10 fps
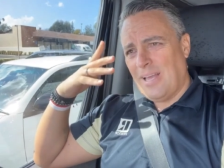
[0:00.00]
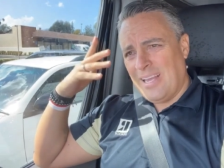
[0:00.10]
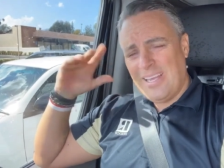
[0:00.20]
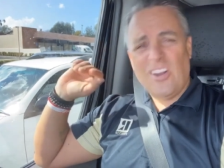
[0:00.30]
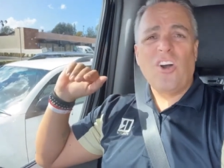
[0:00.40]

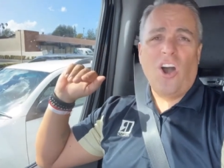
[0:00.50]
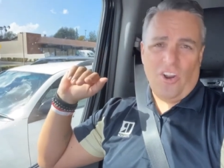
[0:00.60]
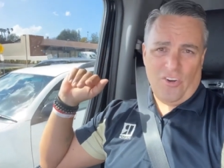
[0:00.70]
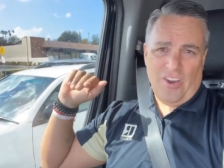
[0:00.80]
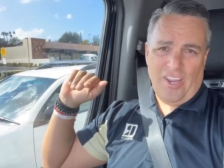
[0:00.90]
I get
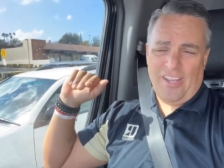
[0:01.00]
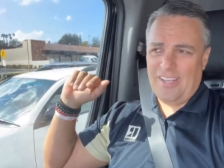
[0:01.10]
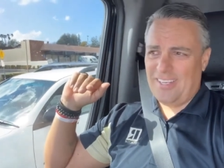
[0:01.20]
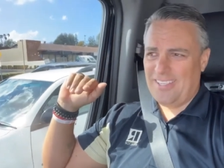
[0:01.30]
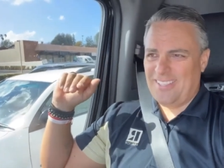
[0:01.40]
hungry.
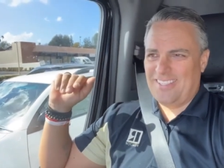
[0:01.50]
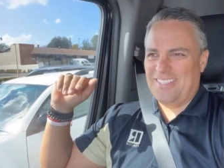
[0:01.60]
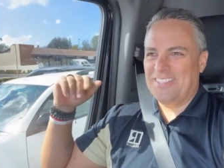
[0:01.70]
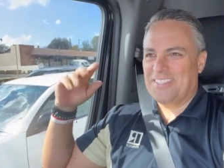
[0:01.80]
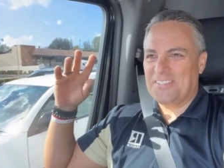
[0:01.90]

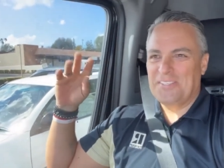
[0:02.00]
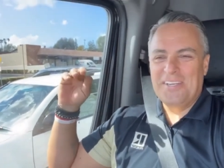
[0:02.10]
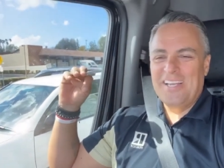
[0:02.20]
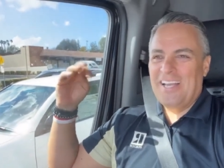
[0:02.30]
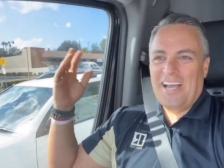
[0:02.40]
And so
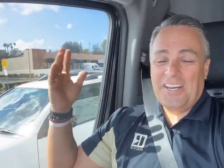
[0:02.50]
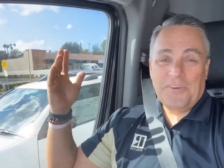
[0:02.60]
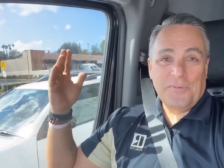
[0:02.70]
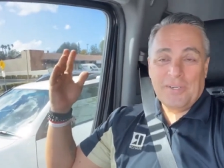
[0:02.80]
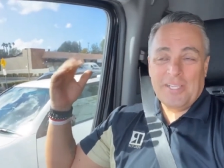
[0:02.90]
I
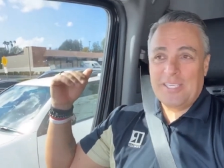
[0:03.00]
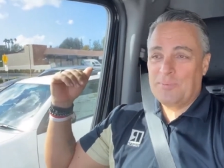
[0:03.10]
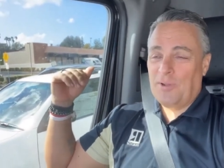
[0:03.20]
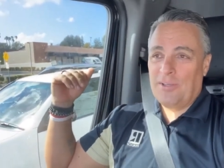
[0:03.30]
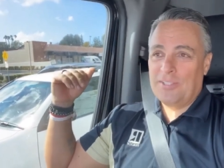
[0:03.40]
didn't
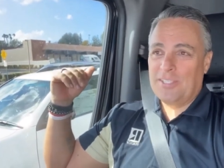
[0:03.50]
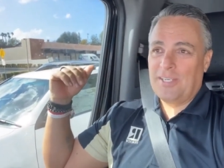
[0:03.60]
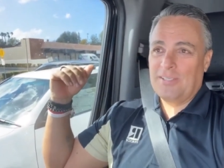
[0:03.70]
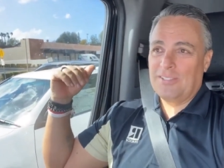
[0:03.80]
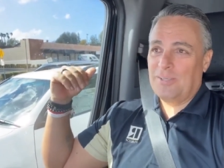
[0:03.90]
realize, but all of a
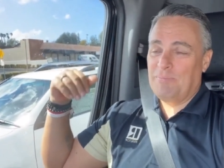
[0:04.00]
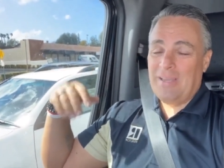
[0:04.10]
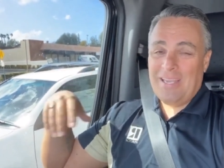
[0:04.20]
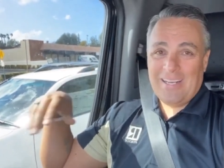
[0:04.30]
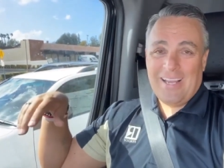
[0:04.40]
sudden I was like,
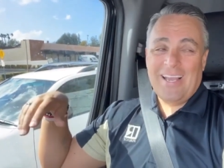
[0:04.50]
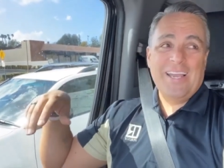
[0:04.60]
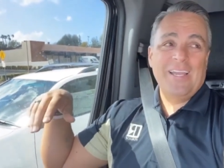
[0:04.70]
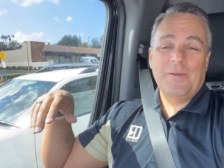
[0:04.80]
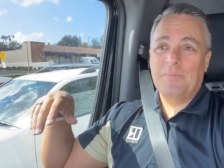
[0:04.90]
man,
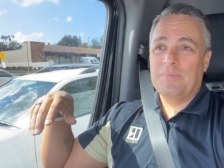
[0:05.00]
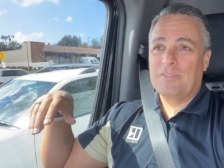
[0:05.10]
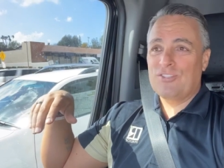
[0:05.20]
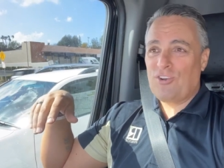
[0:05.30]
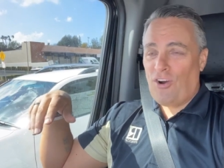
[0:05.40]
I am
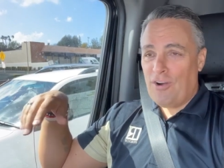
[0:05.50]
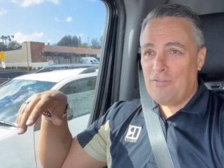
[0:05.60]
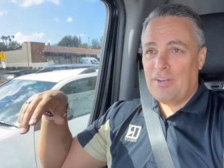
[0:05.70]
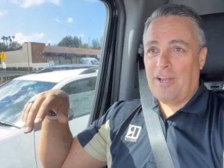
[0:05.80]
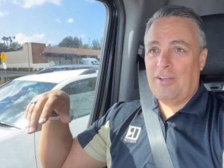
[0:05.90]

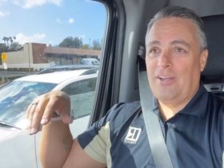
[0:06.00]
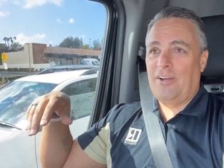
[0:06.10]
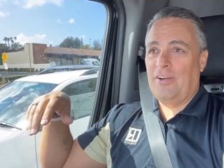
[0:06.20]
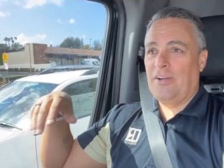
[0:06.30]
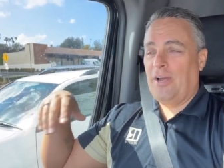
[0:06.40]
starving out
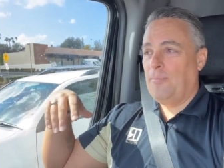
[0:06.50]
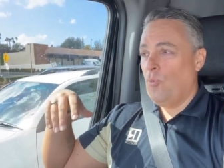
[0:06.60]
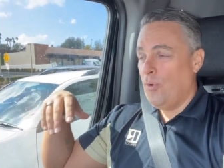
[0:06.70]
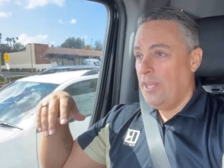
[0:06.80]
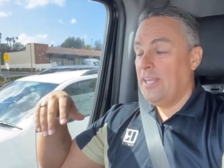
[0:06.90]
here.
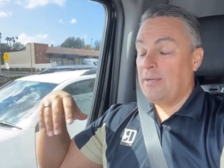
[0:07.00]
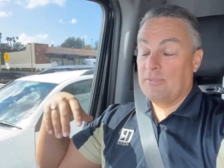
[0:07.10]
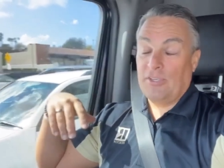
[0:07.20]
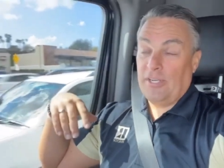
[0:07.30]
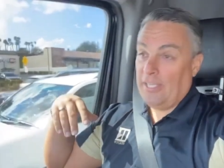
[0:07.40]
I'm weak, I'm
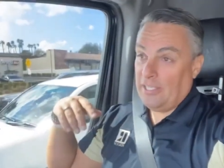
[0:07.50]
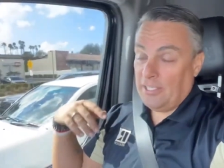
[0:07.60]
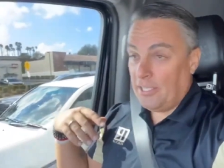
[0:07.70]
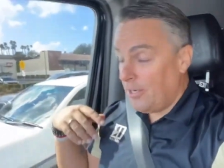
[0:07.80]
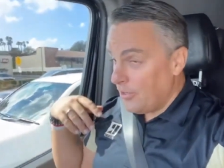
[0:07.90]
starting to get
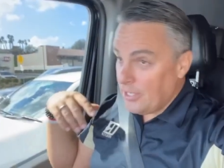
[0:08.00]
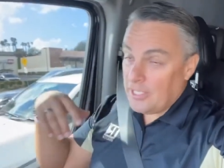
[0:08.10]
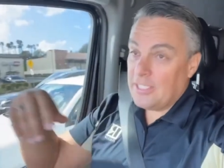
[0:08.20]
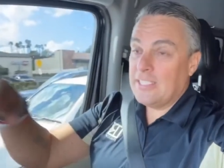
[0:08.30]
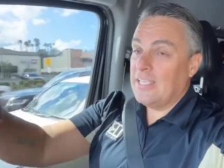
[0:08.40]

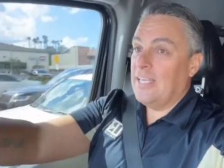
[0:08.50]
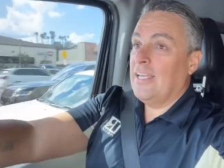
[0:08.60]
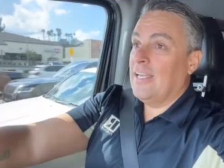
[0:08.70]
delirious.